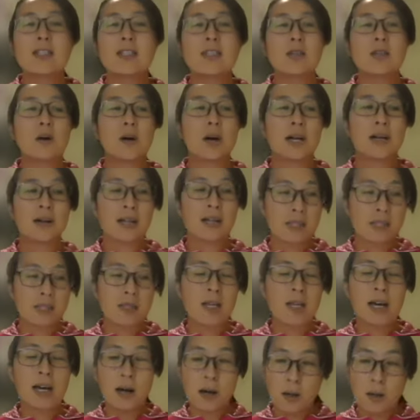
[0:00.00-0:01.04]
So I asked
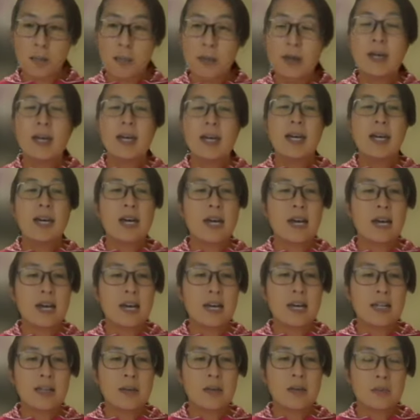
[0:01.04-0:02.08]
help
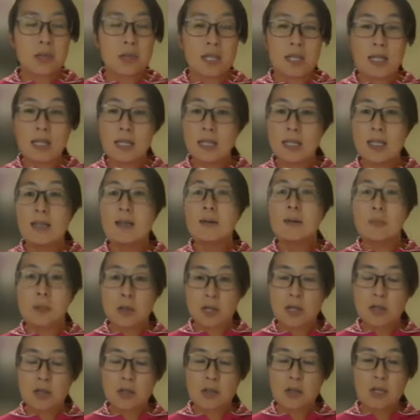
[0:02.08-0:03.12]
and we
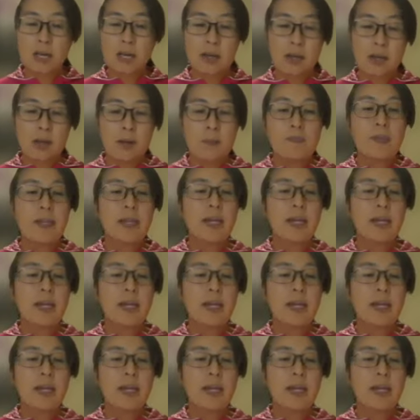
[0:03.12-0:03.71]
worked together.